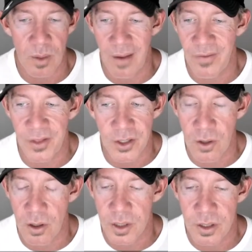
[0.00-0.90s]
I've got the
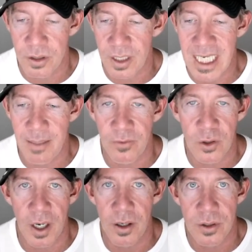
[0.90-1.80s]
strongest team of
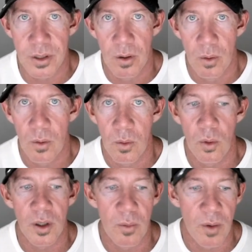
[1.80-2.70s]
traders
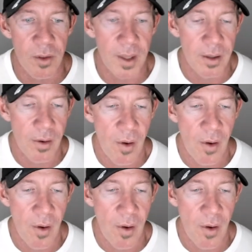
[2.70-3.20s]
working with me